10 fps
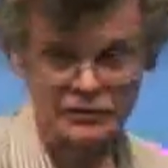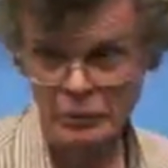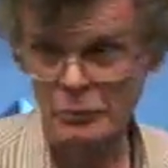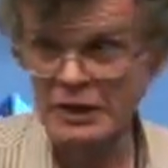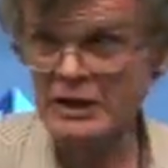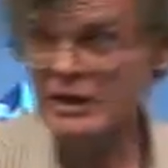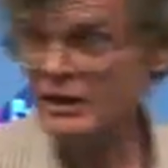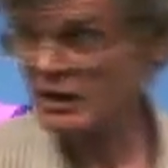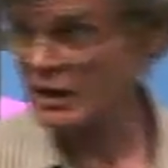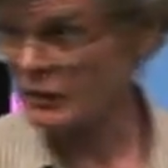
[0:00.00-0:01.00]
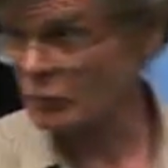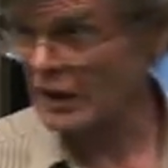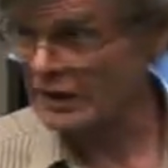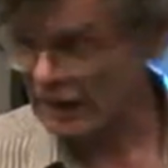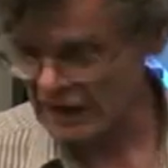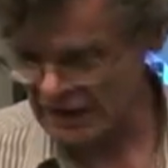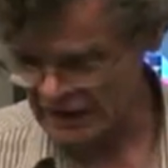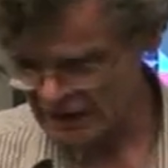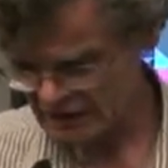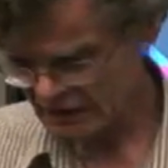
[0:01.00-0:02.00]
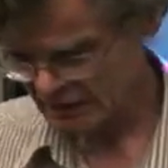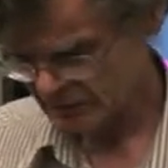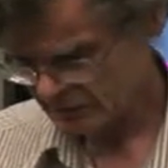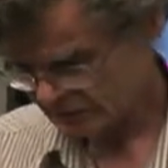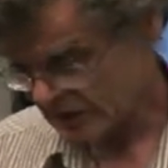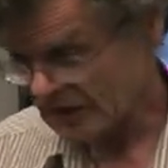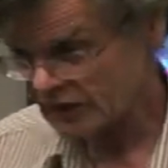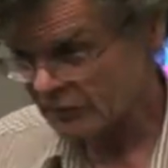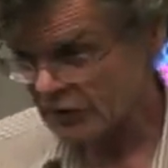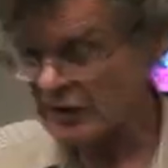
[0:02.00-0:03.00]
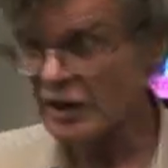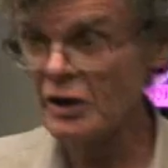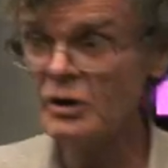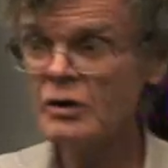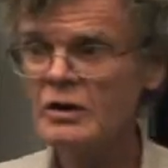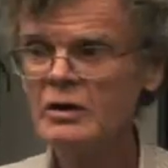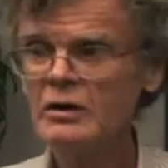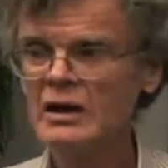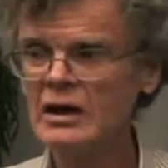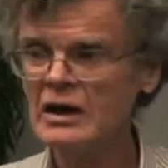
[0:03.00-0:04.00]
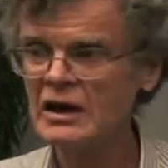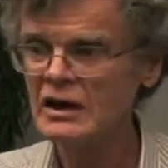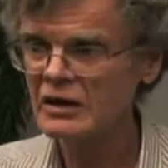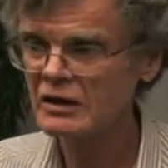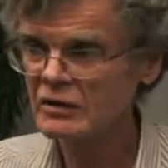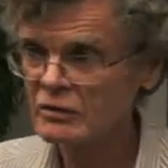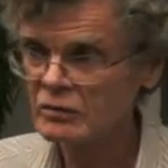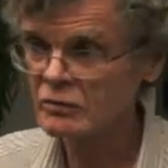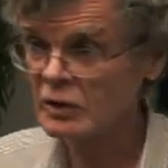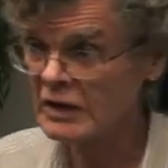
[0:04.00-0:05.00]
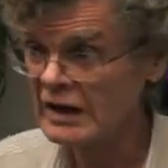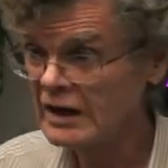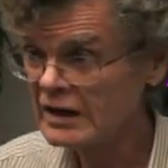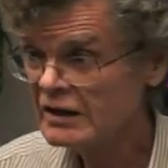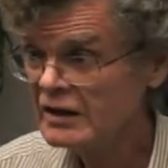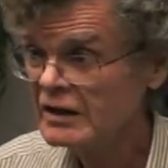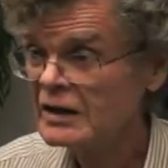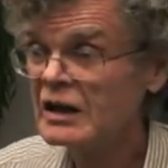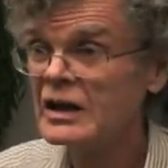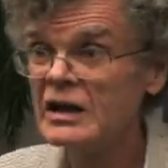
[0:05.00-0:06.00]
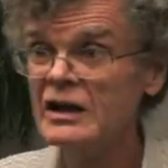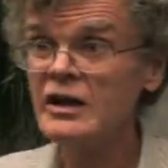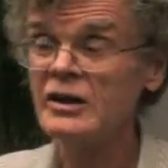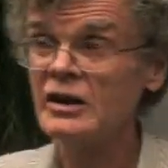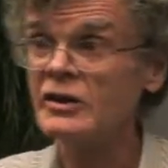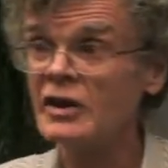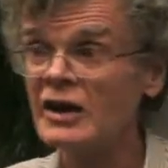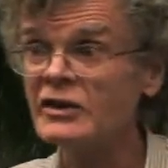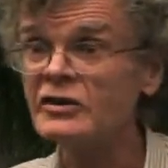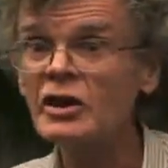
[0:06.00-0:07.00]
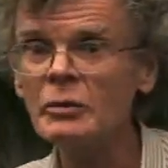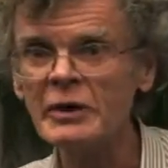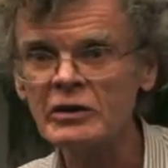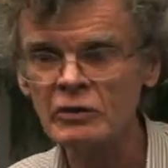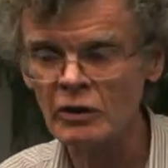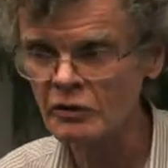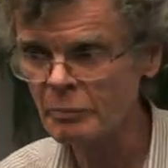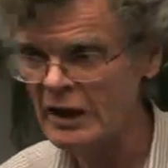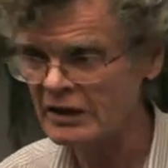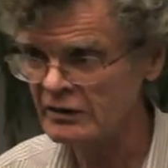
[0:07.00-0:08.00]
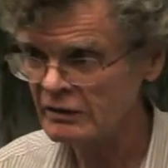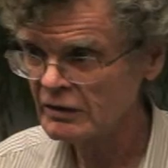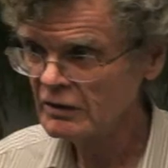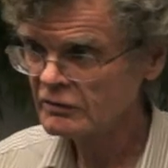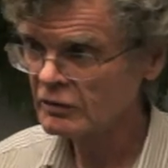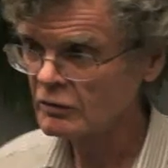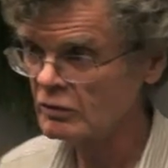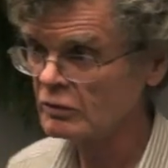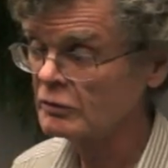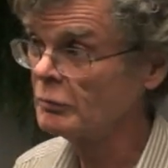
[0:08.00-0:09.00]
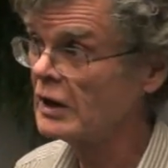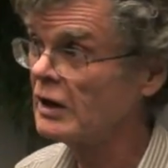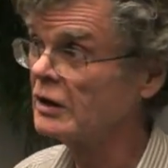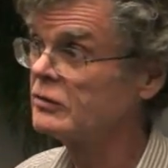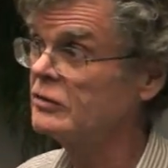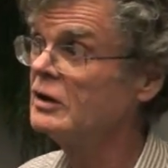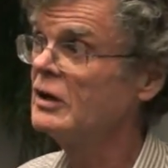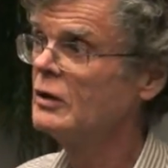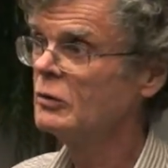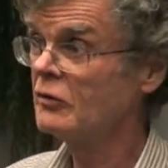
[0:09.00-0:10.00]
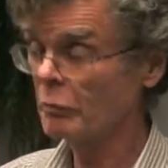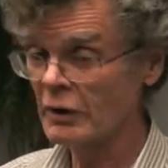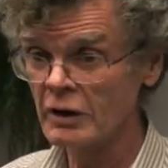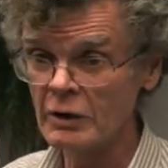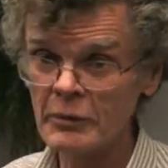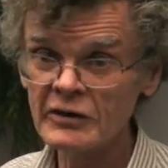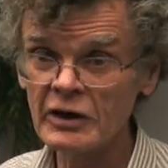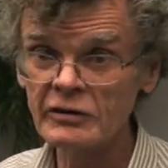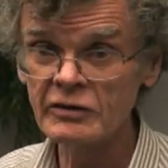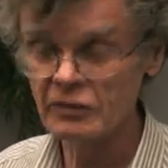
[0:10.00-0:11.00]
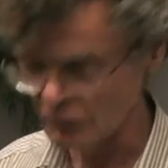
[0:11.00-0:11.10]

of somebody on the white line, starting very low, uh, growing uh, a, a determinate growth pattern, so-called in biology. We have a program that tells us